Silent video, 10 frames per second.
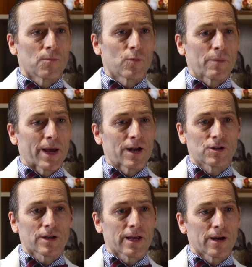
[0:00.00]
We
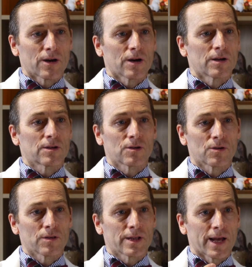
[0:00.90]
manage care
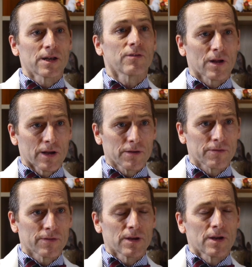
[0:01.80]
until the end of
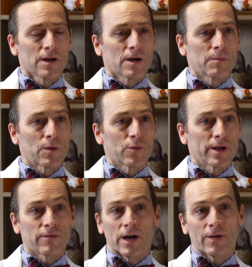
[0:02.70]
life, and we involve